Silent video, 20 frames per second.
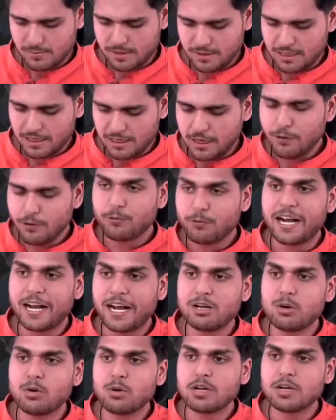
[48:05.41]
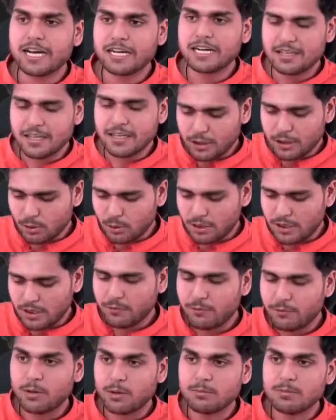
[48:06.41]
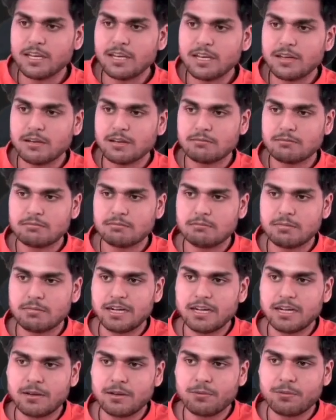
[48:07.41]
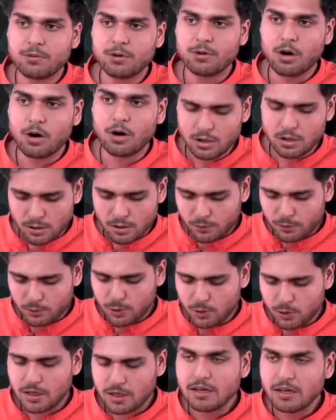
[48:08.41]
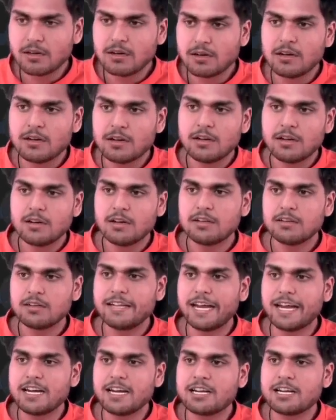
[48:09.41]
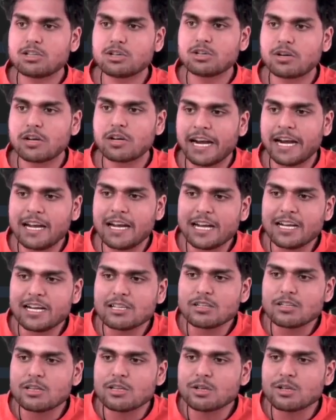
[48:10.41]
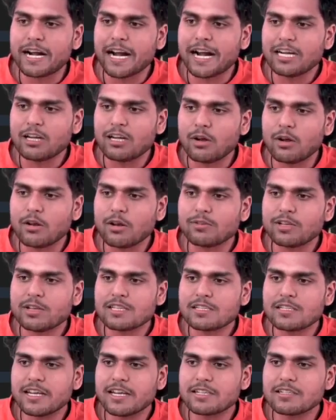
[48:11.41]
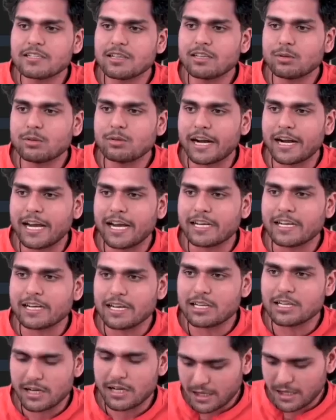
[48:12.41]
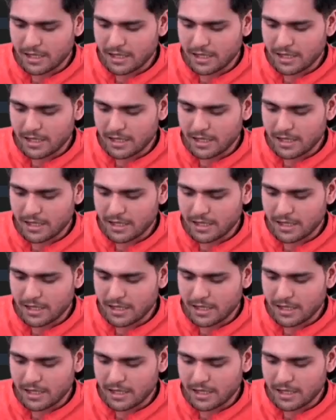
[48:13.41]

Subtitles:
If I don't get the token from the, right? If not of token, then it should. And let us also write all of these things into try and catch, right?